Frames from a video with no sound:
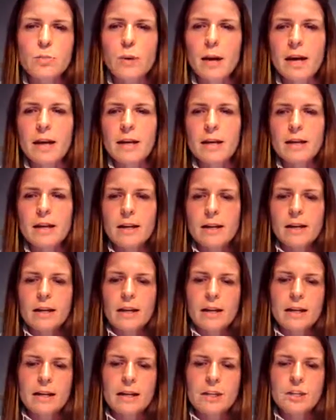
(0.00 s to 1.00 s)
when
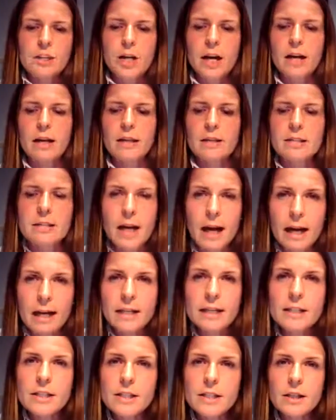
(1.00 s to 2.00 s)
a child's
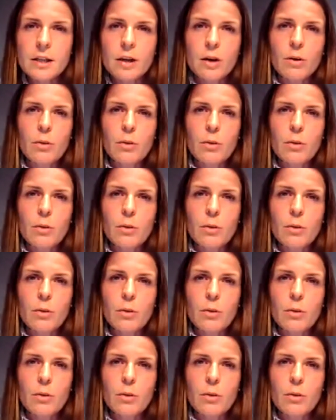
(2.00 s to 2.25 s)
height